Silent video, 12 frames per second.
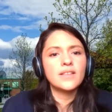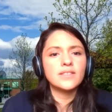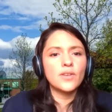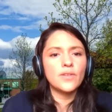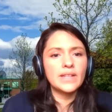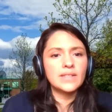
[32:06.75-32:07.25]

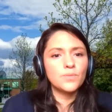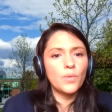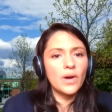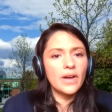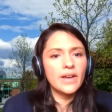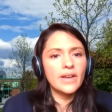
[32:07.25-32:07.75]
So that's
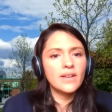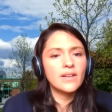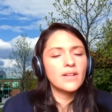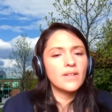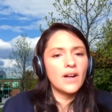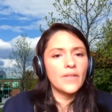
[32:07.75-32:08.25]

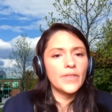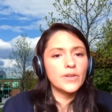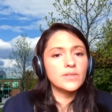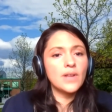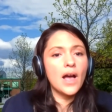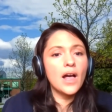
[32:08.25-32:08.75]
why uh,
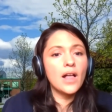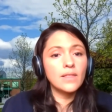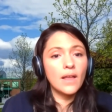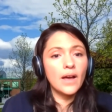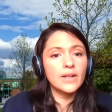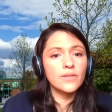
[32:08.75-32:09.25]
there's not a
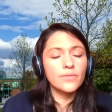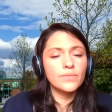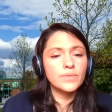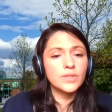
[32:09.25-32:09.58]
lot of